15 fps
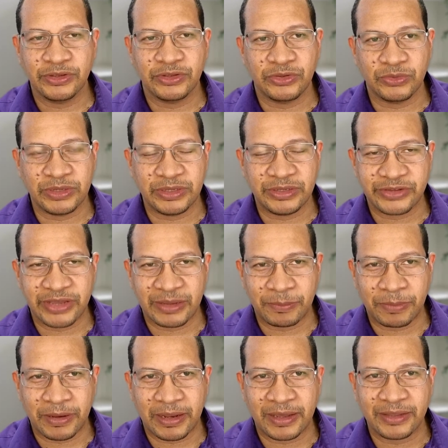You need to
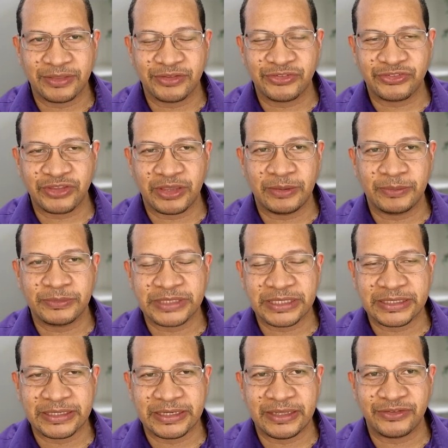apply the same
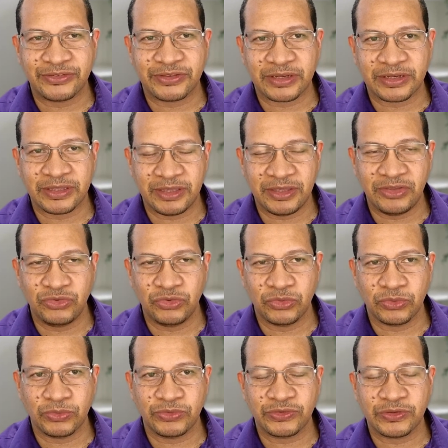techniques that he
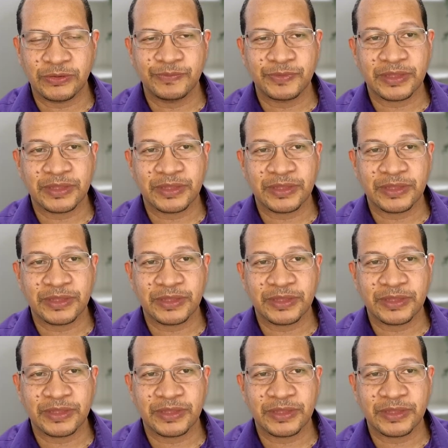used.